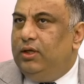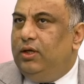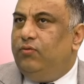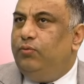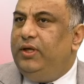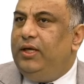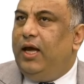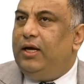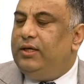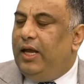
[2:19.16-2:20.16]
Now we
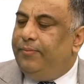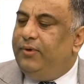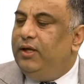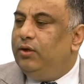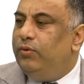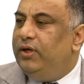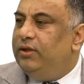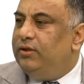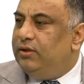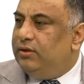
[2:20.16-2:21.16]
are dabbling
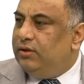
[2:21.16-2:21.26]
with